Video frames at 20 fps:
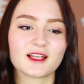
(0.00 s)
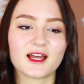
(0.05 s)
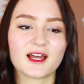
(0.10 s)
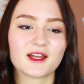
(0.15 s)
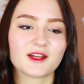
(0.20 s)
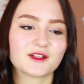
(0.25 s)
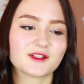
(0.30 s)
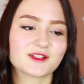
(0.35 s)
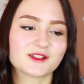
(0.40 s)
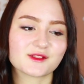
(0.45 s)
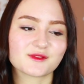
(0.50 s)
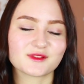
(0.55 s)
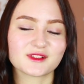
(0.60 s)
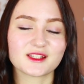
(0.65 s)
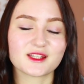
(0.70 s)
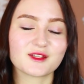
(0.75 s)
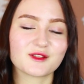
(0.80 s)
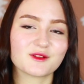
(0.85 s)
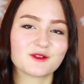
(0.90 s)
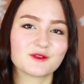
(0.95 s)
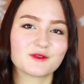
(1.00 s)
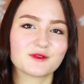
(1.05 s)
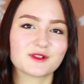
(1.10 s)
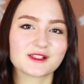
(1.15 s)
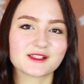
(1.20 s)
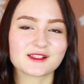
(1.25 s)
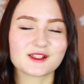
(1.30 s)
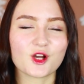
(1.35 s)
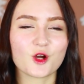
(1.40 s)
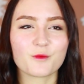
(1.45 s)
I just really
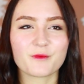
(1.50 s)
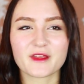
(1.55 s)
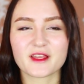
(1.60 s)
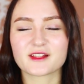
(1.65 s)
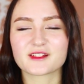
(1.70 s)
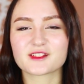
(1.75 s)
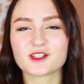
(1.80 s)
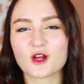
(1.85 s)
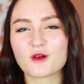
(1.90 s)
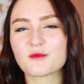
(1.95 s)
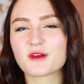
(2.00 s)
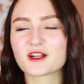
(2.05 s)
was hoping so